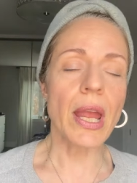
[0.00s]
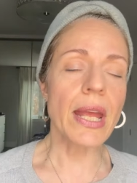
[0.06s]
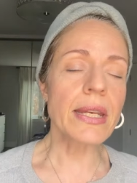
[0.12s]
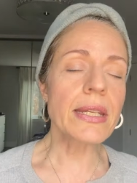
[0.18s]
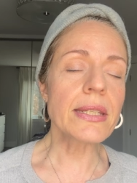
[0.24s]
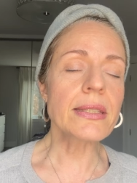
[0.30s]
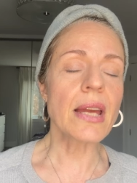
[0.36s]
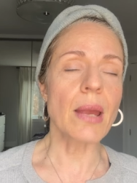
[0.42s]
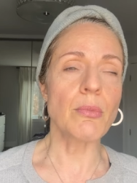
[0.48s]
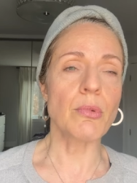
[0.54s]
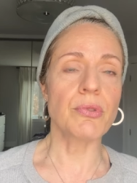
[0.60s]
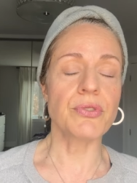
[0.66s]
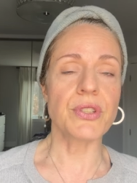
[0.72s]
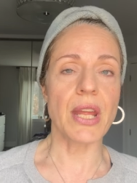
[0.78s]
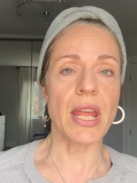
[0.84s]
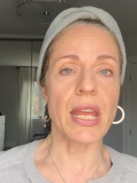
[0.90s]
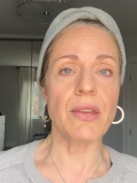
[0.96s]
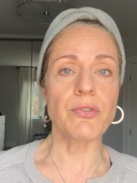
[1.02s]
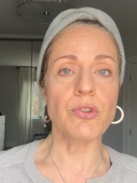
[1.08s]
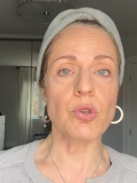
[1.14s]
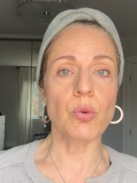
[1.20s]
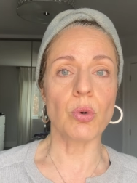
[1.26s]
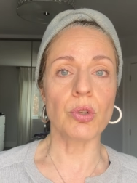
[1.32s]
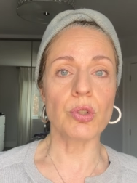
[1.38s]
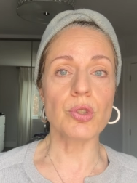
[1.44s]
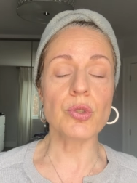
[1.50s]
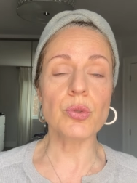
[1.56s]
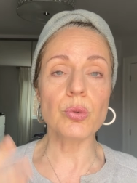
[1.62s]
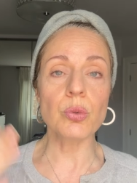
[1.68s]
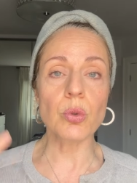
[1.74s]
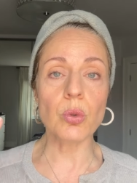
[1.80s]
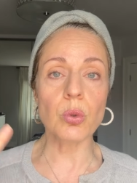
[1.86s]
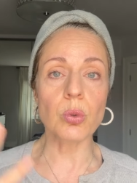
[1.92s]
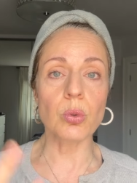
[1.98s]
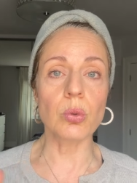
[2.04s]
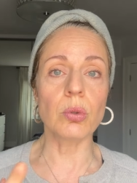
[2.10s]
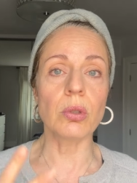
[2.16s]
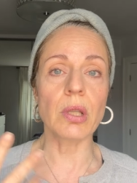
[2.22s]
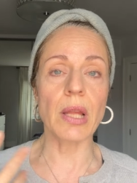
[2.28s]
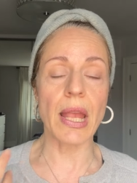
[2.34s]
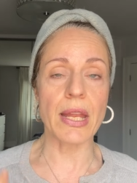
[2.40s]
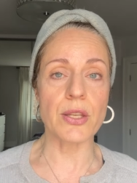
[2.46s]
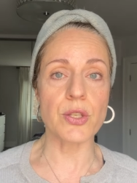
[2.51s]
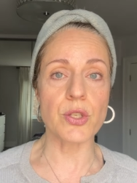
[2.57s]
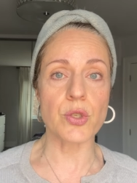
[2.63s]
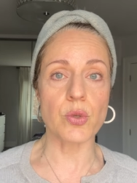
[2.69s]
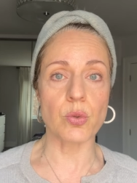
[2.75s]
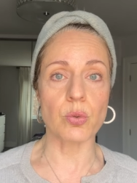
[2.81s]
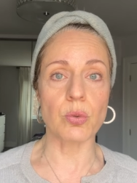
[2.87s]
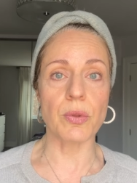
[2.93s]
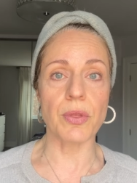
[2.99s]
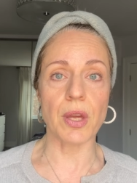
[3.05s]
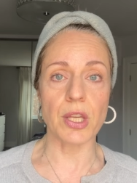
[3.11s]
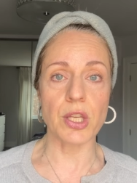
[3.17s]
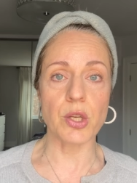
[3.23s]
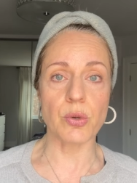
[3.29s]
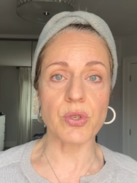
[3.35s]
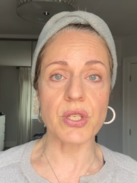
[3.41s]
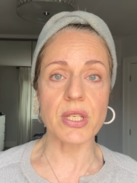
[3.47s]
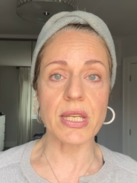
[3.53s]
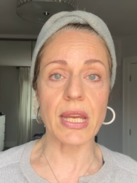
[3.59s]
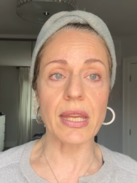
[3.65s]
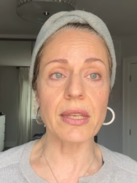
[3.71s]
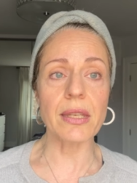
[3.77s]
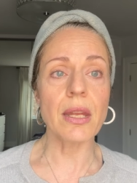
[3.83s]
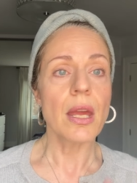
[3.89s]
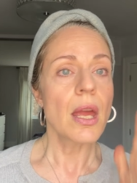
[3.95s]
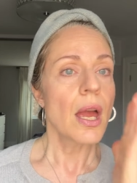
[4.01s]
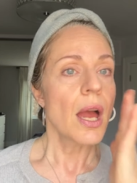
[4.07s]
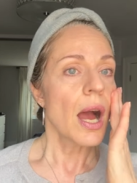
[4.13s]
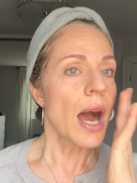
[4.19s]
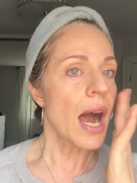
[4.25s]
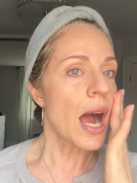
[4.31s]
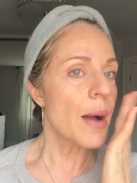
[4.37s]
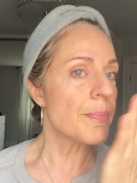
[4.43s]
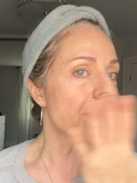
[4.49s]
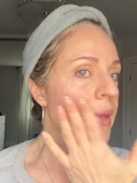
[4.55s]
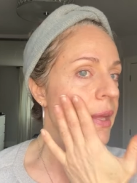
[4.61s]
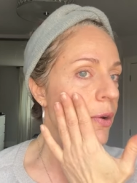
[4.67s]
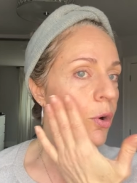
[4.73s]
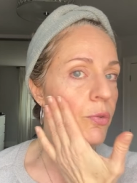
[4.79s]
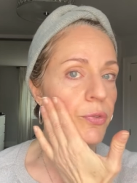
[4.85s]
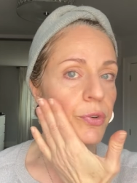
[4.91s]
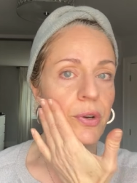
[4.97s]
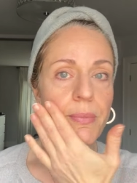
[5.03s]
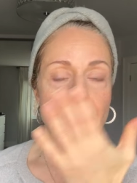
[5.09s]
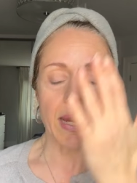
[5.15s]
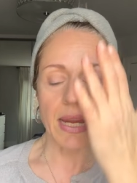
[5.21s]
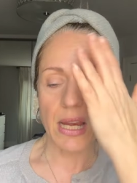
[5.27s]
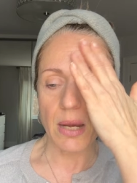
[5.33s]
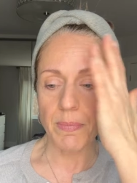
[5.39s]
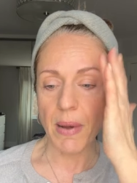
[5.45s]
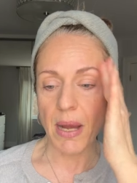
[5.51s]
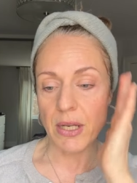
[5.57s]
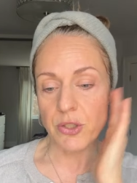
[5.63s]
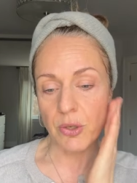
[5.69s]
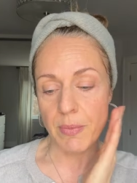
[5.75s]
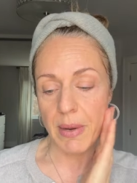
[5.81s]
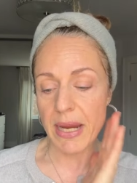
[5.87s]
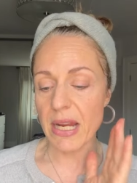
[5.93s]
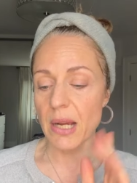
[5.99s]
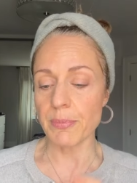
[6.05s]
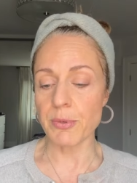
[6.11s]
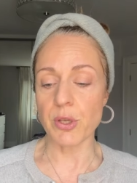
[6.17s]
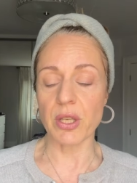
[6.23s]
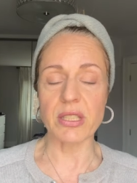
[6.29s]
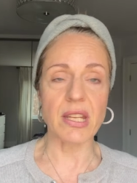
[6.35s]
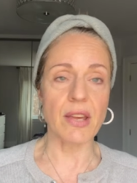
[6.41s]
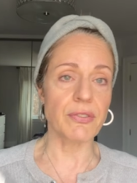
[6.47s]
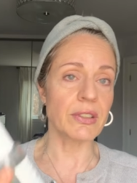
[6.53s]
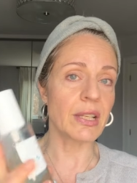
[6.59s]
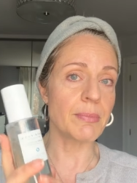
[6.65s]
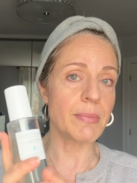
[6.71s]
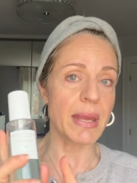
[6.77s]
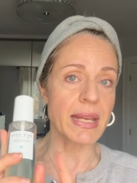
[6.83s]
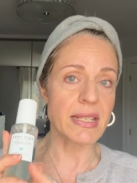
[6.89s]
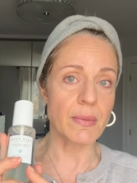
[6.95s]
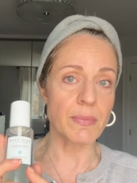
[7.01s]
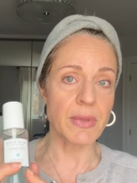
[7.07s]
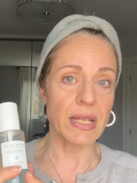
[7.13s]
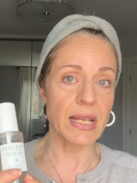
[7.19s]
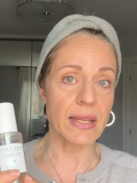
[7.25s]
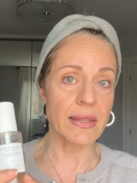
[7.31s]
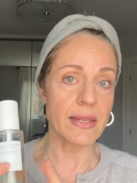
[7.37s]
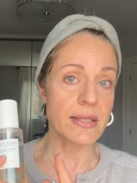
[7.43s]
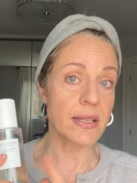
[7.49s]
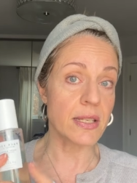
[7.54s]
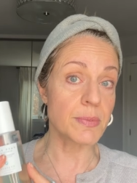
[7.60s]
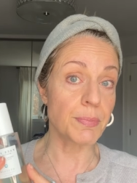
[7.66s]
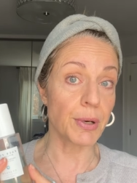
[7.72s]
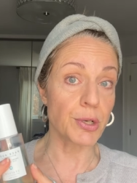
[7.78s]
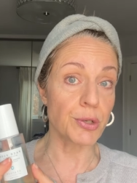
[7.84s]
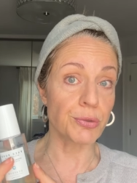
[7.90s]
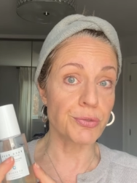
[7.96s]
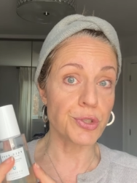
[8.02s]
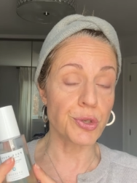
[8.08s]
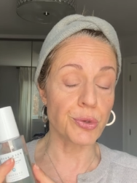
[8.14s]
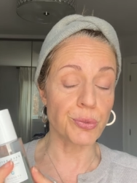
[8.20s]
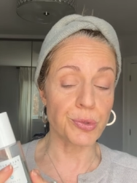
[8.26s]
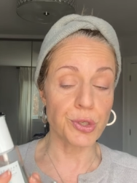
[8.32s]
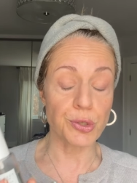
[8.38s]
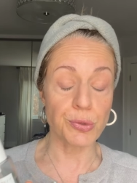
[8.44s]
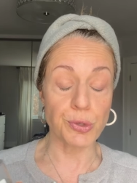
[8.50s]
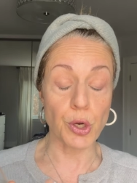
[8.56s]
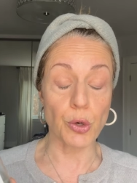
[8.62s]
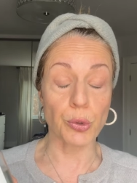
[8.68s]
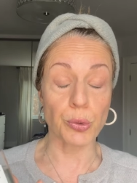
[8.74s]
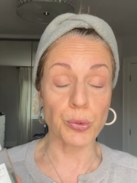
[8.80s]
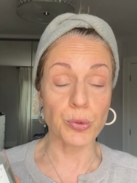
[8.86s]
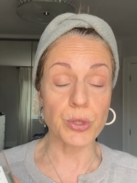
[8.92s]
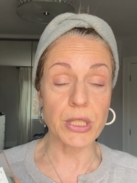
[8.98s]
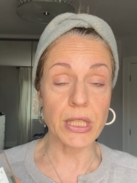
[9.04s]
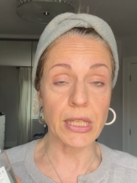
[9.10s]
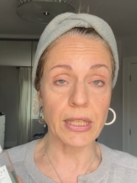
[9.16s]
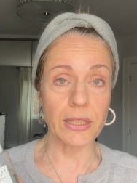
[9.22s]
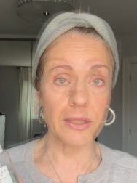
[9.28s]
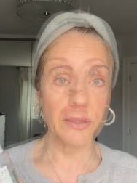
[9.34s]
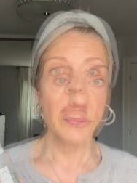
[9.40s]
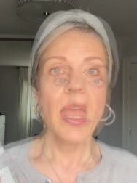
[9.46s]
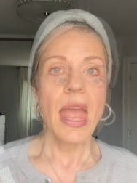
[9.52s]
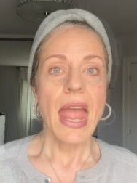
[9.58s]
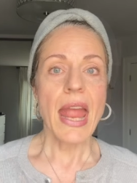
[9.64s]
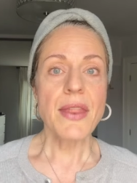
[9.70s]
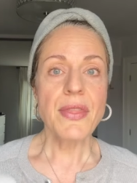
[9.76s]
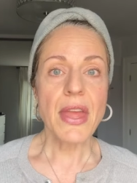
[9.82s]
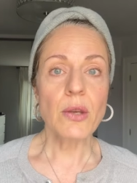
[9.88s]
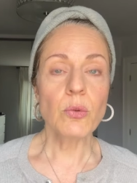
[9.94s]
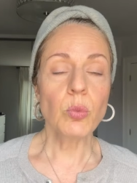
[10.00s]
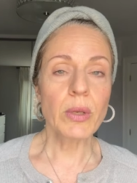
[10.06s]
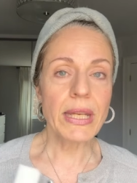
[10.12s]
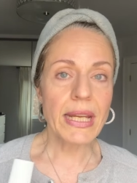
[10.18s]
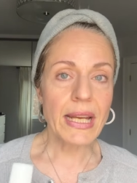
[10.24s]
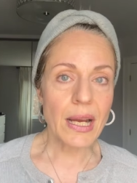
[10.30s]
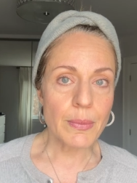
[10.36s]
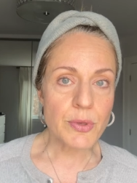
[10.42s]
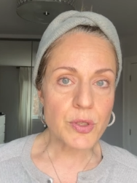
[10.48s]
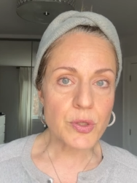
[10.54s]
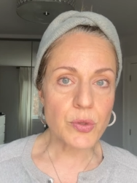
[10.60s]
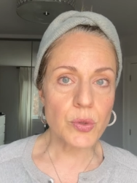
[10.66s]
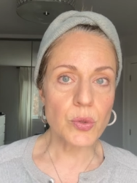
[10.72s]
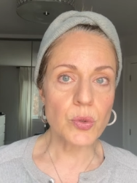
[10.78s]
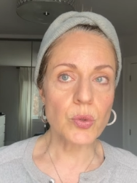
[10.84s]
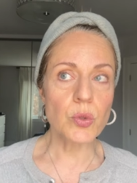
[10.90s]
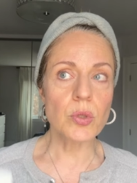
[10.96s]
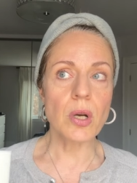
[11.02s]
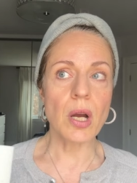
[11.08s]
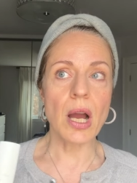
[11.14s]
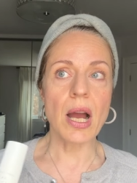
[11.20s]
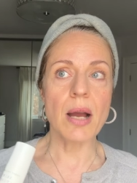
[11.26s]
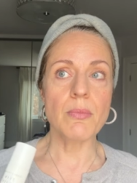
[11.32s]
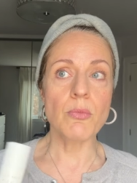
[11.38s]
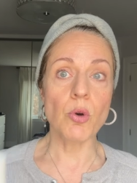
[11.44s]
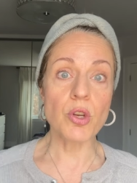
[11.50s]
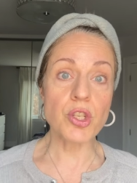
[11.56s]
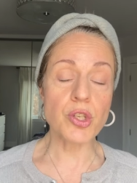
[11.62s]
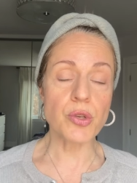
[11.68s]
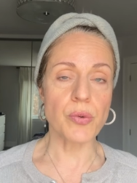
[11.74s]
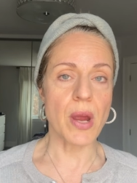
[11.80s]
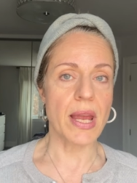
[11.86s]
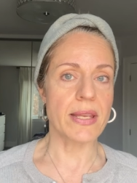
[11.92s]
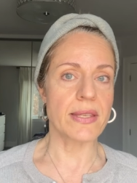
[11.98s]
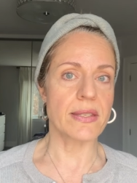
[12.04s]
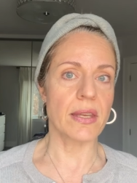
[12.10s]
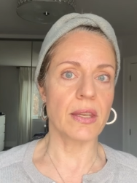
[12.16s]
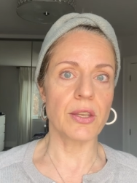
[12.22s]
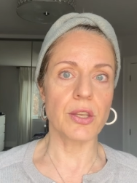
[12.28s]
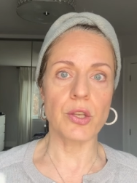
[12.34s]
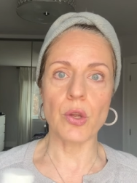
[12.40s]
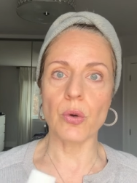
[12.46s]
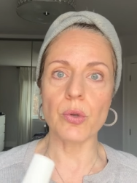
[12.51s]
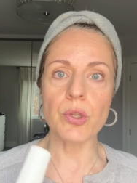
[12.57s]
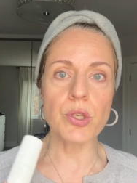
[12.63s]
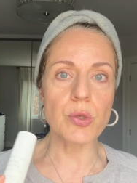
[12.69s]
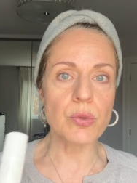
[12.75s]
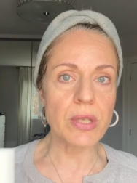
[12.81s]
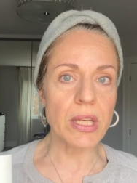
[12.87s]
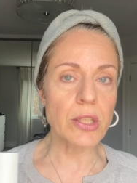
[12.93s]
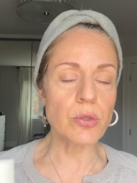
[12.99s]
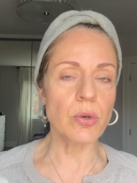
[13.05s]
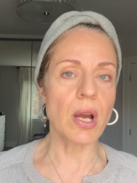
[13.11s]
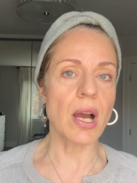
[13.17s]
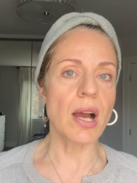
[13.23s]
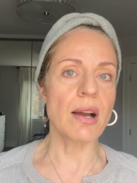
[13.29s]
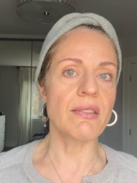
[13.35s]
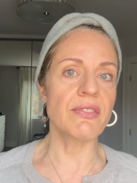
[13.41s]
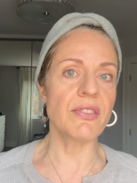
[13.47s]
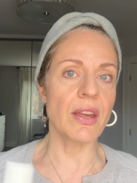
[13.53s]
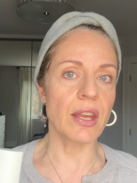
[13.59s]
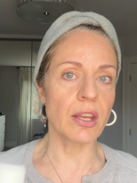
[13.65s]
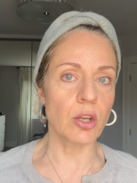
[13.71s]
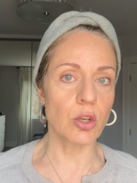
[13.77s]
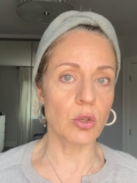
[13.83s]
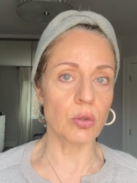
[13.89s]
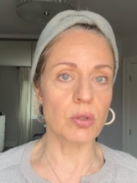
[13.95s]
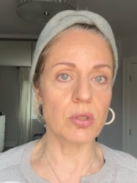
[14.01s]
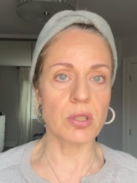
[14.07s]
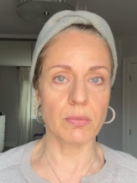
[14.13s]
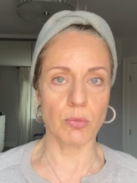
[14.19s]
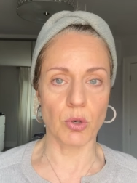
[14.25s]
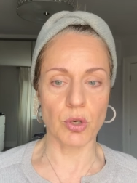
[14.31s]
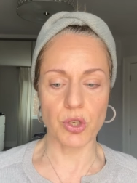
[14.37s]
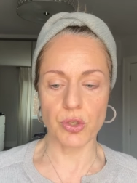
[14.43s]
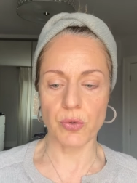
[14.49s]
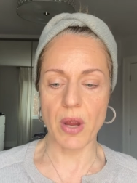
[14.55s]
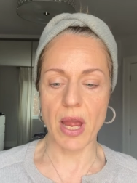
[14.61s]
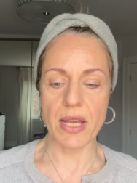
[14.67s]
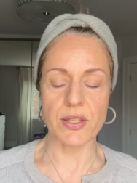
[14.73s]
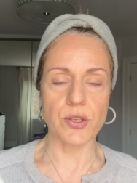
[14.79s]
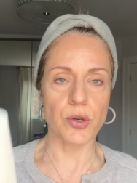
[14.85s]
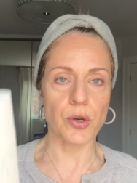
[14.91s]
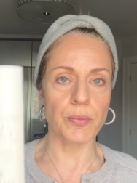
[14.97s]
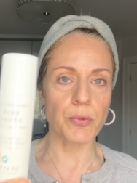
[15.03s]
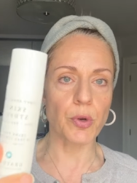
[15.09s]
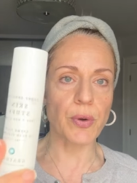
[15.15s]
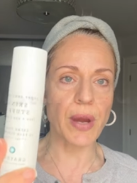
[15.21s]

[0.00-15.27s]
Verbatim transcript: any time of day if you want to cool and soothe your skin. Um, over makeup, under makeup, you can definitely make something like this as part of your, your routine. And then when it comes to uh, moisturizing, you know, you need to have a good moisturizer, all